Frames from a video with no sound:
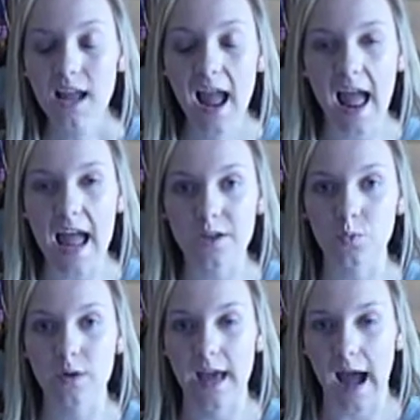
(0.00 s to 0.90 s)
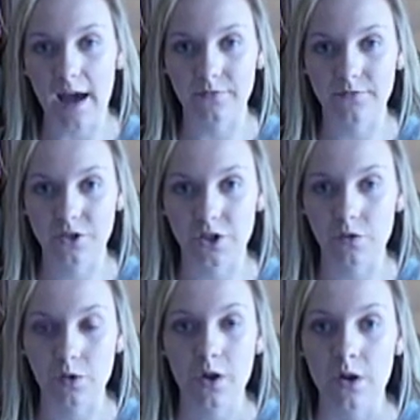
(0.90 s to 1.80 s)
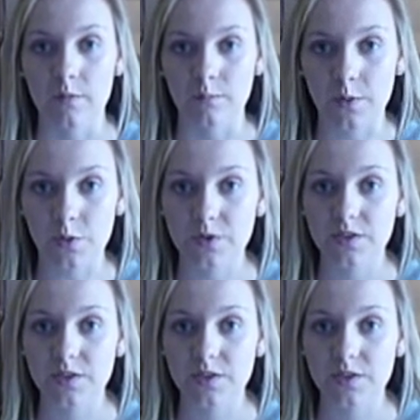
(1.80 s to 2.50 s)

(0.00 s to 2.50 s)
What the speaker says: and we have to boost